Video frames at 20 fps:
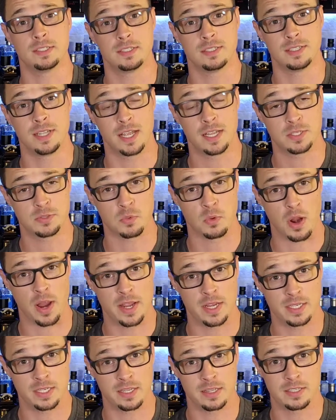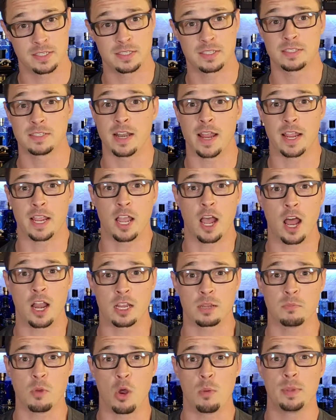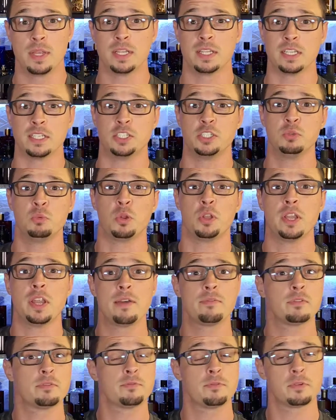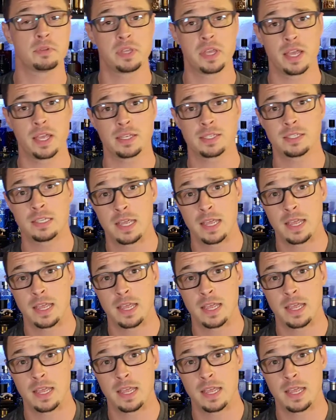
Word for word: That's right, this is an iconic moment that you will never forget,